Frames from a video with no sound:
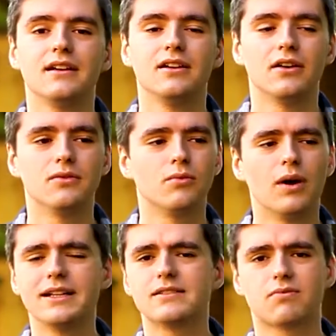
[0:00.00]

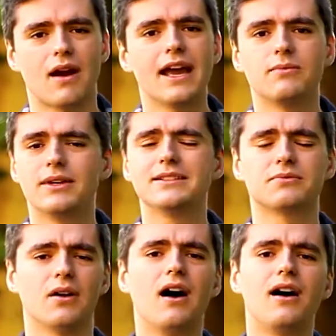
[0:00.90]
what is right, what is
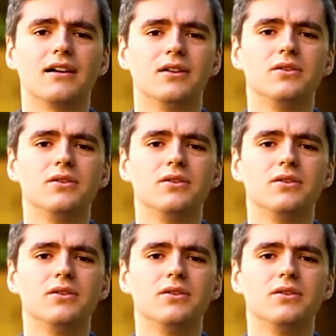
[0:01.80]
wrong,